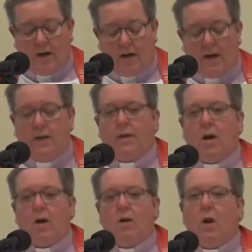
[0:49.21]
like to
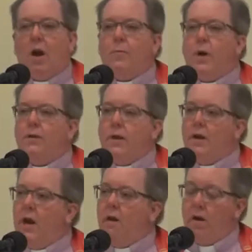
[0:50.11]
talk a lot about the
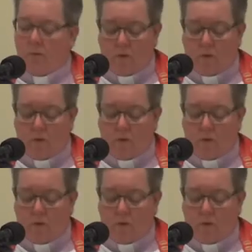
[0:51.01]
inherent